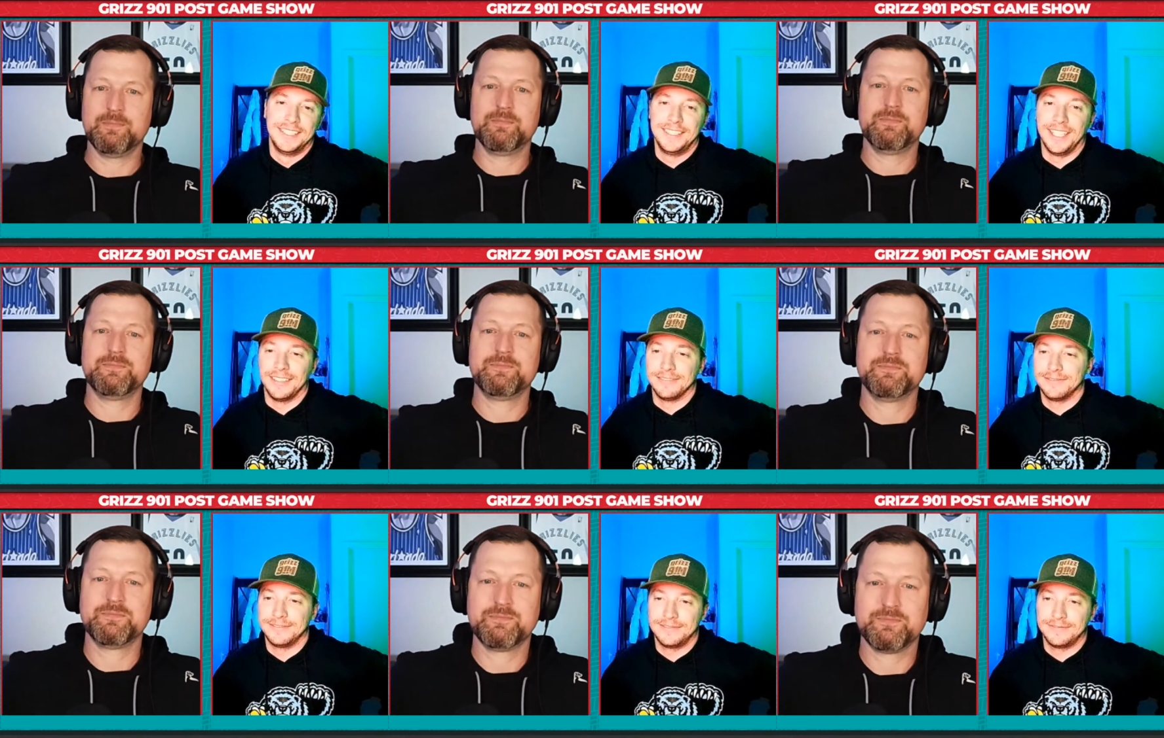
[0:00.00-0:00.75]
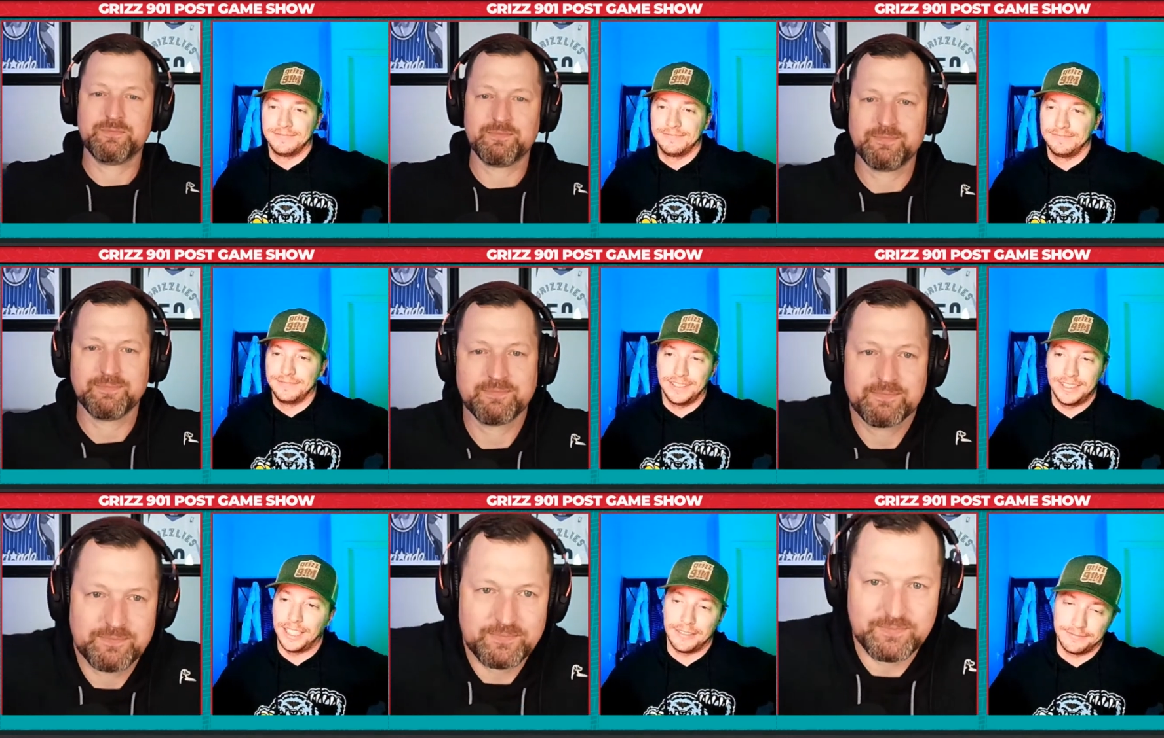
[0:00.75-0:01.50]
Speaker 1: Yeah,
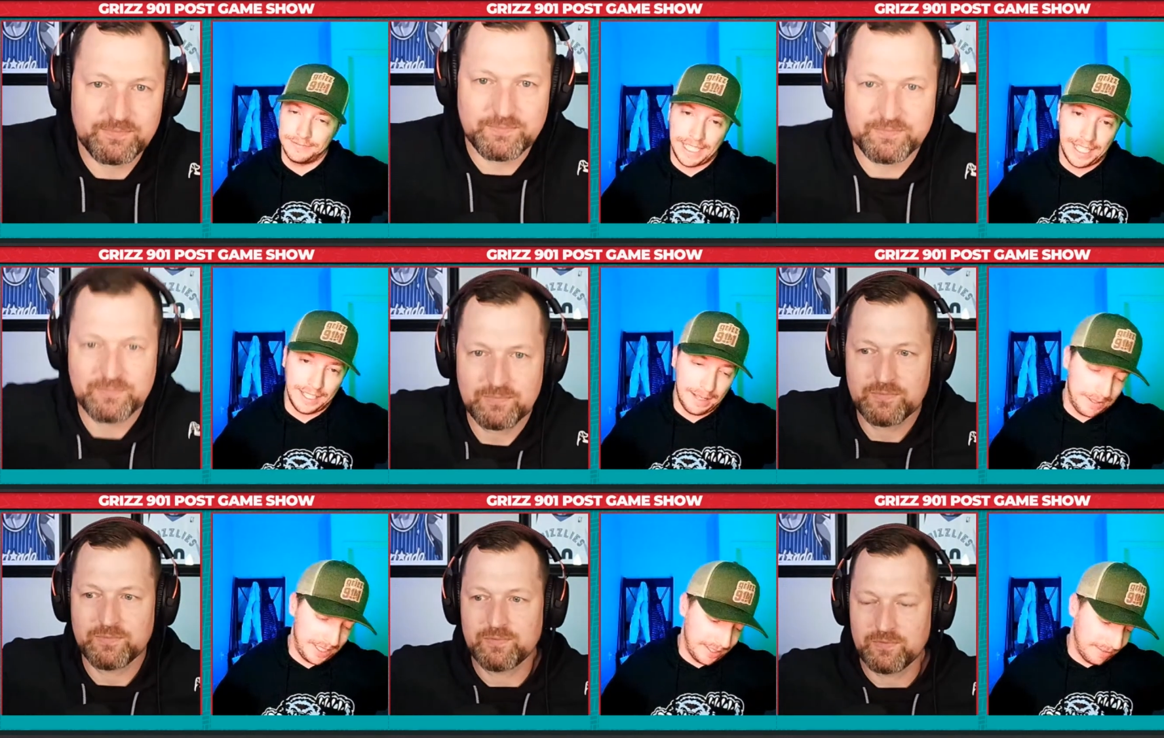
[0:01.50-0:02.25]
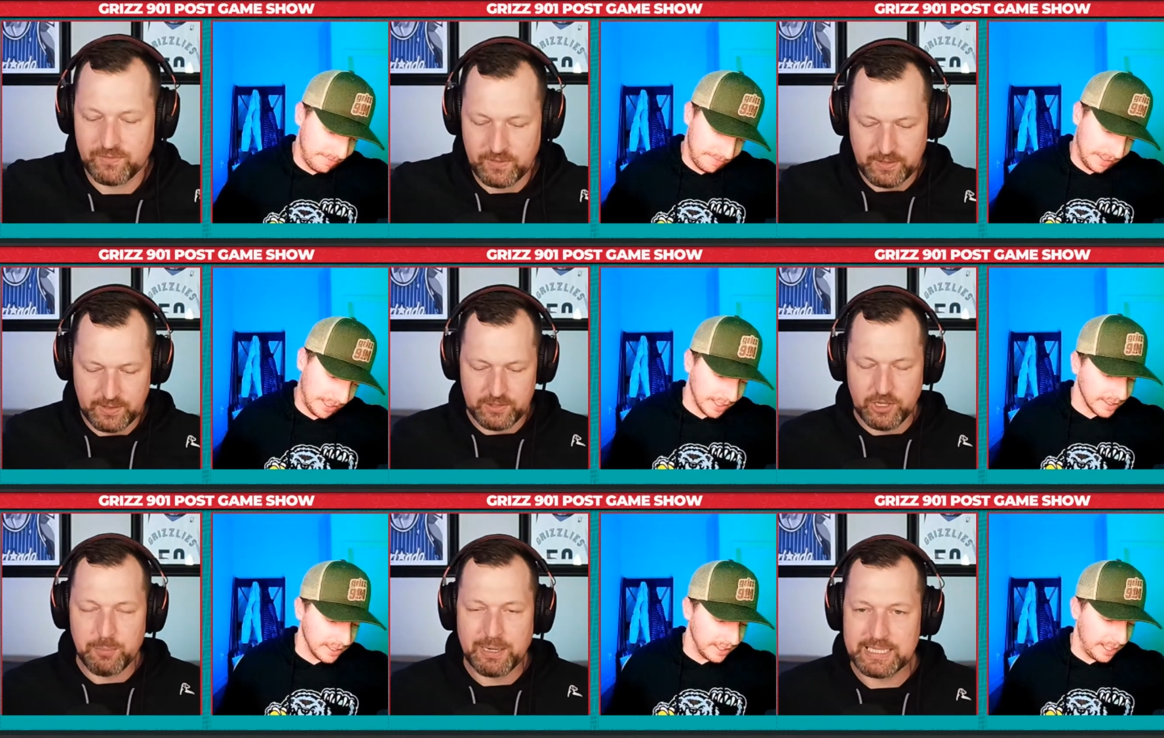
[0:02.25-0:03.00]
no, I, I mean, like
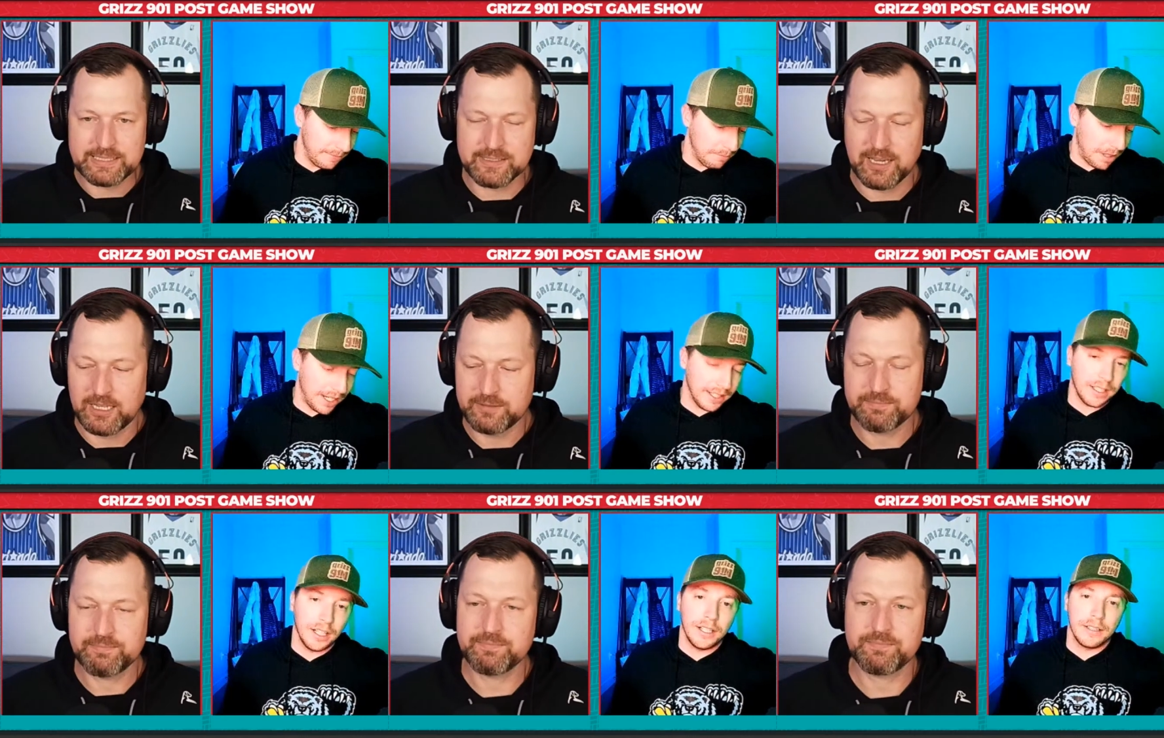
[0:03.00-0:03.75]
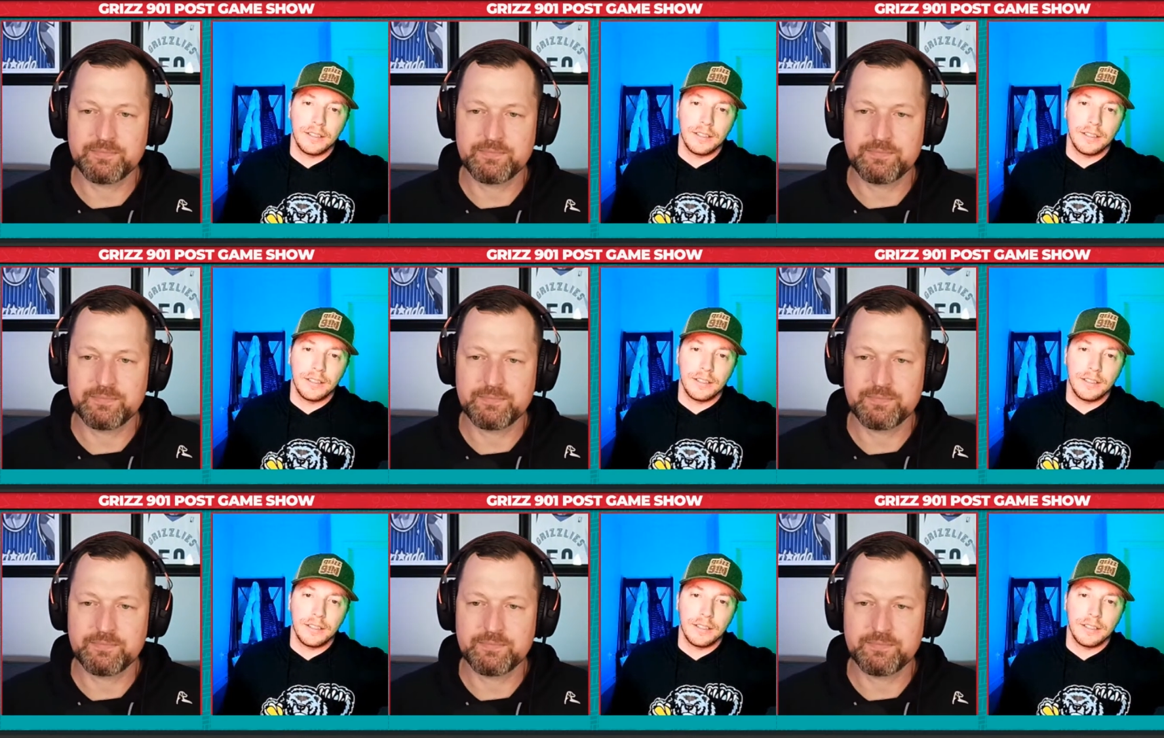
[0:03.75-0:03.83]
I said, Nobody they might cut.